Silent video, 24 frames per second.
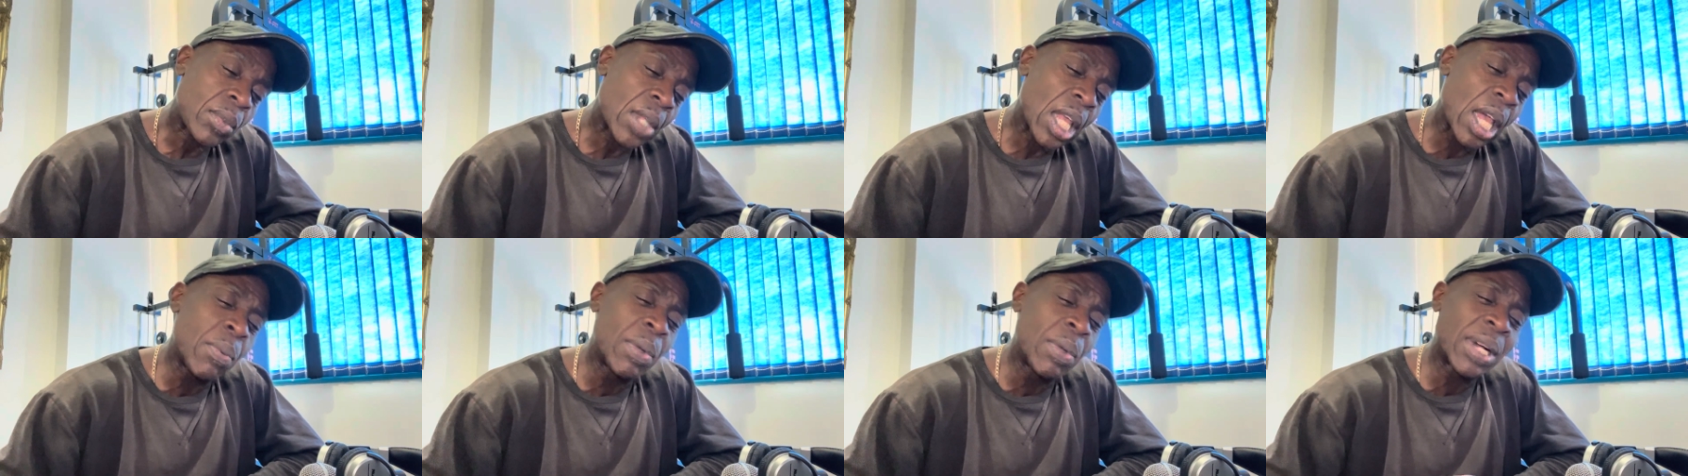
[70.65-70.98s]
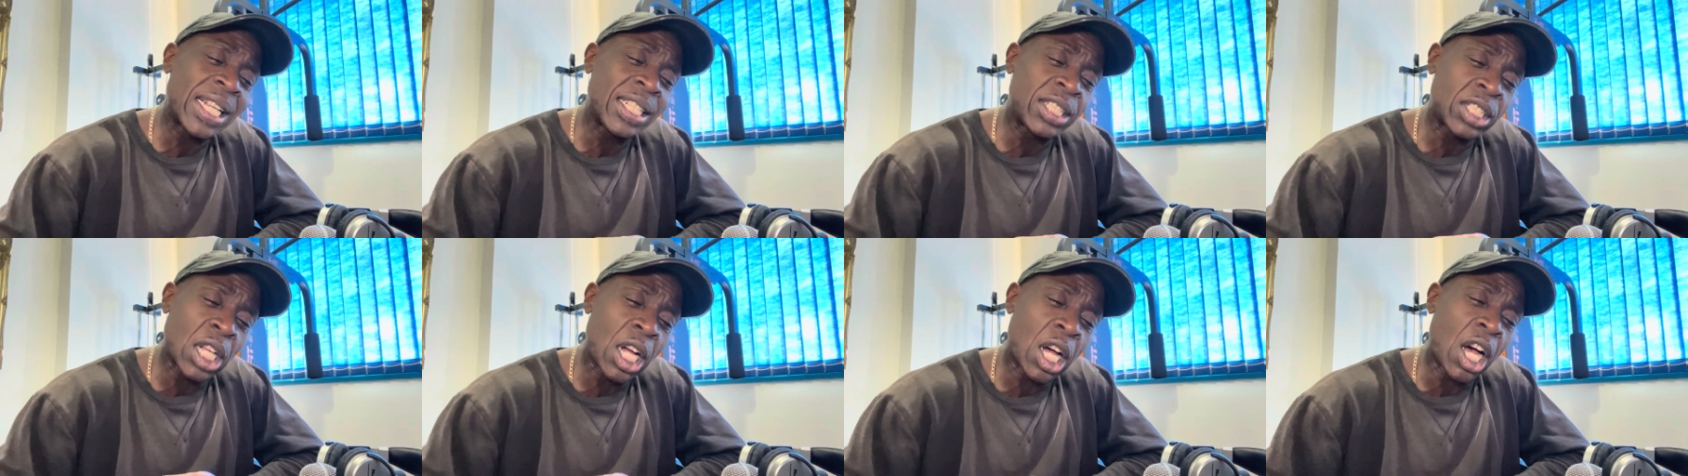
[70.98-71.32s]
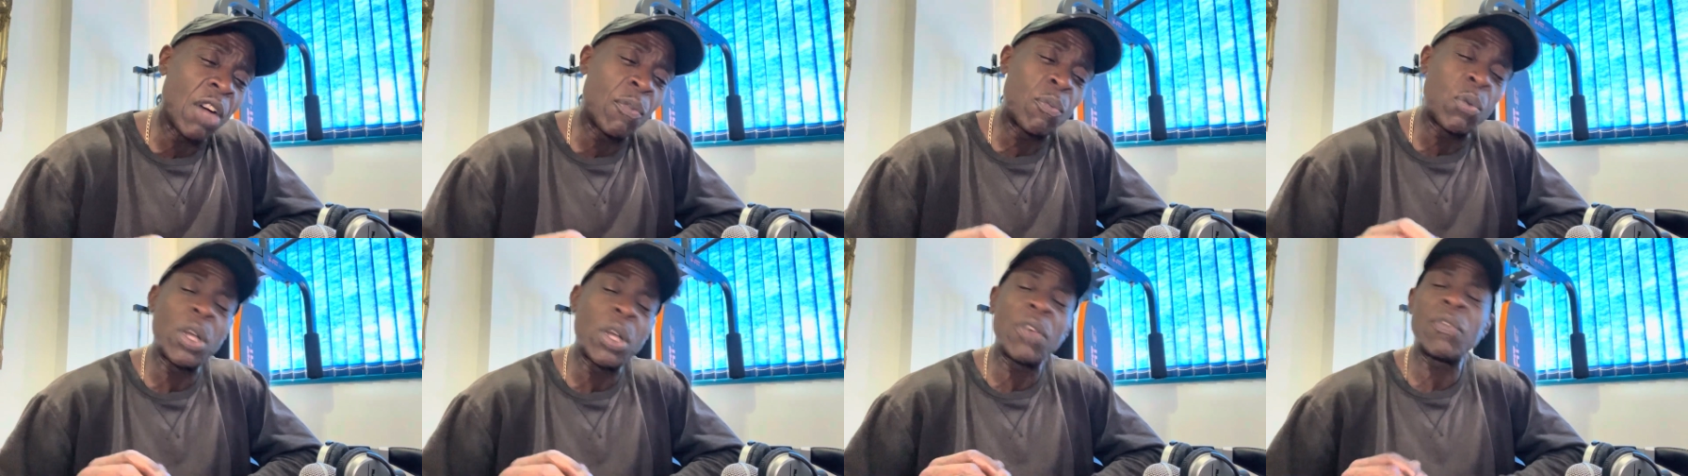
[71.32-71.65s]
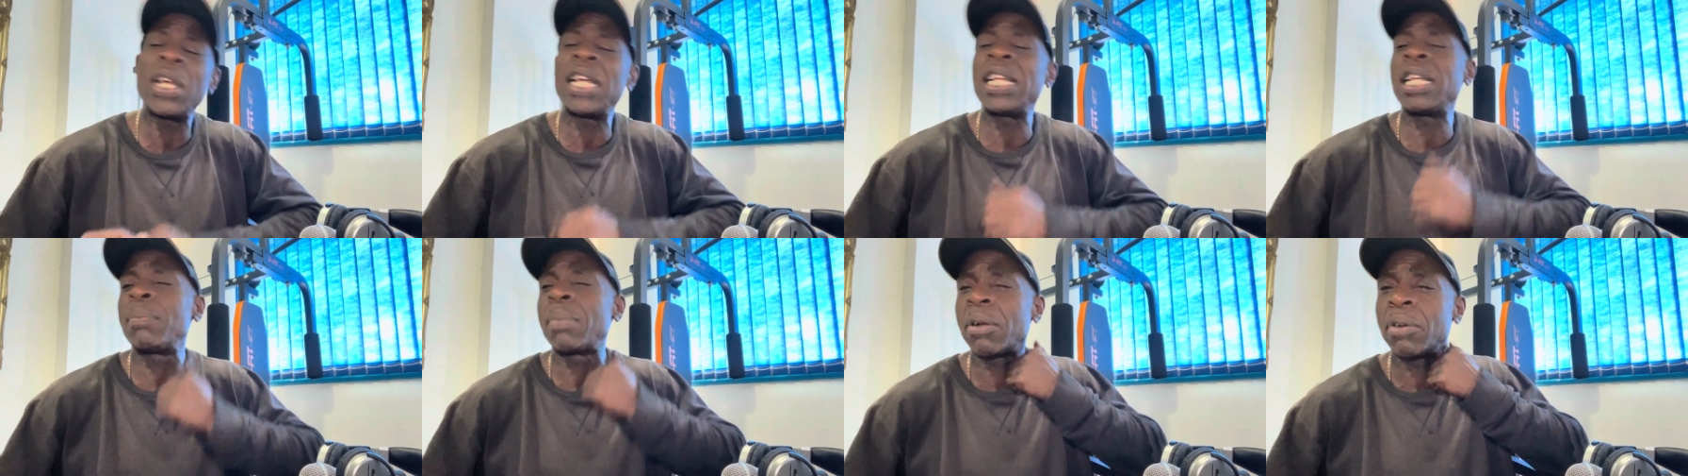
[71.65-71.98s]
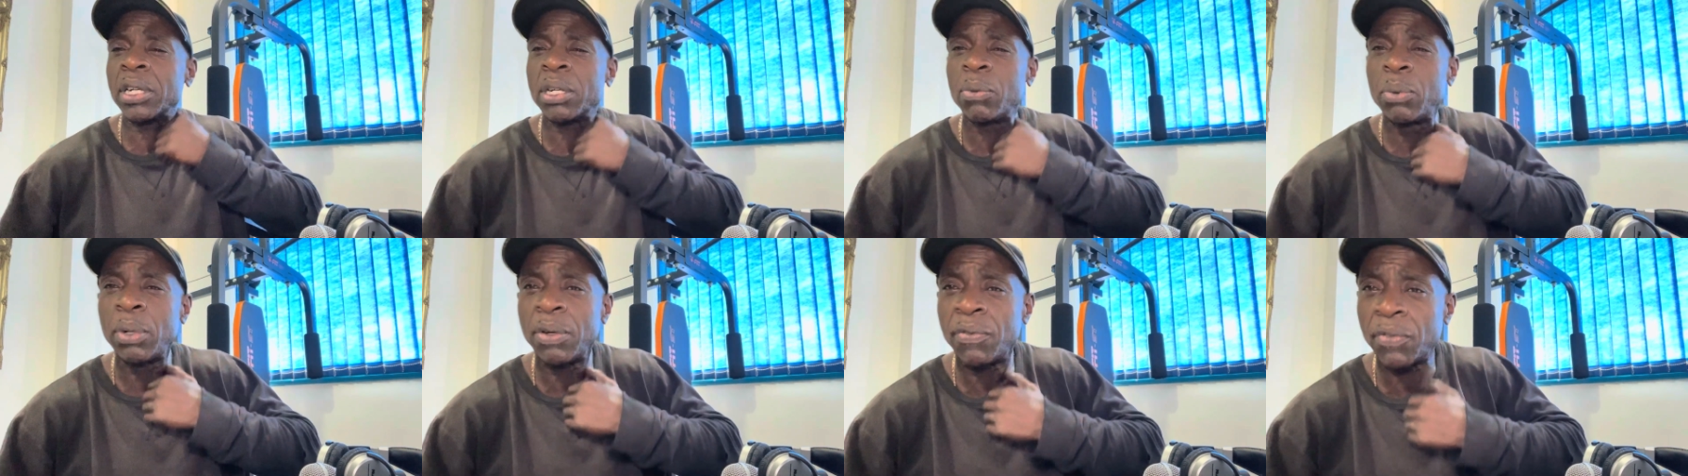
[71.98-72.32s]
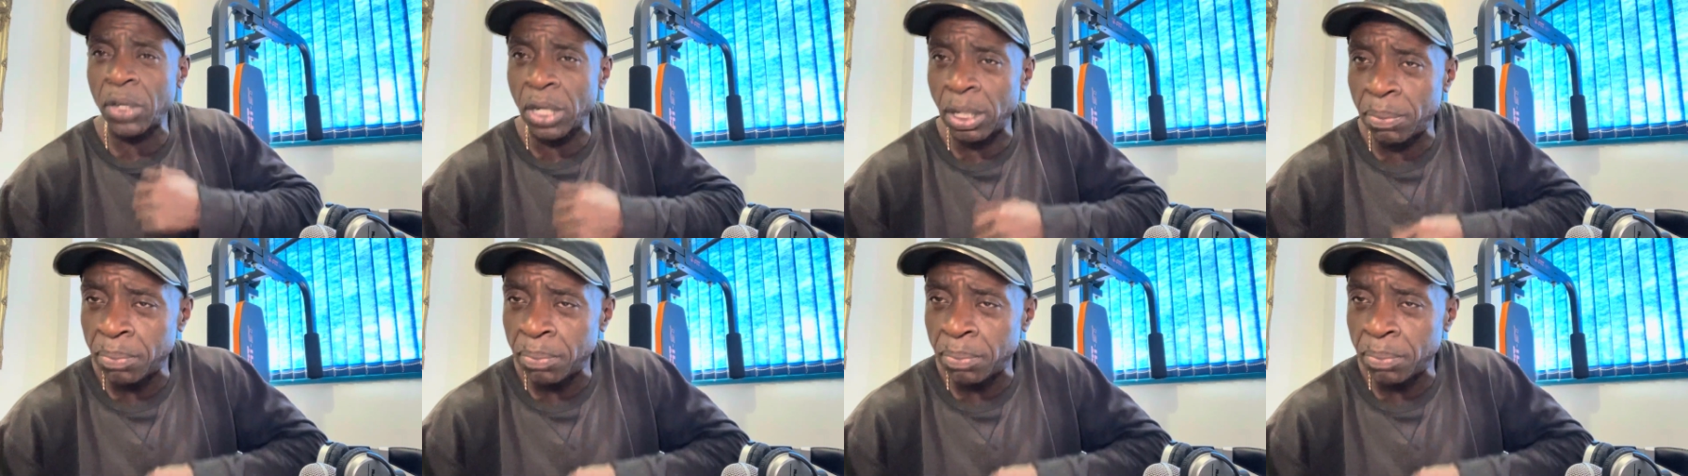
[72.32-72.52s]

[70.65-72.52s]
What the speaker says: And we're going to start off with, in America, with